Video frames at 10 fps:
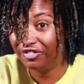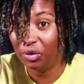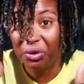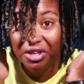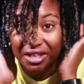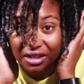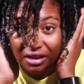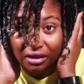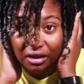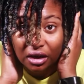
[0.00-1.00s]

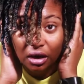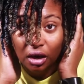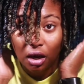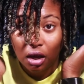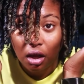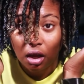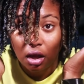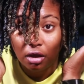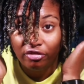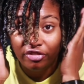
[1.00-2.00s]
40
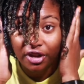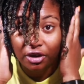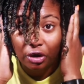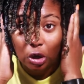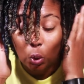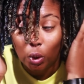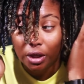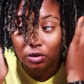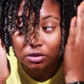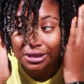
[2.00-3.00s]
finger
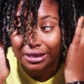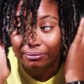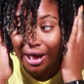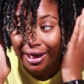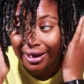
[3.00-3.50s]
coils in my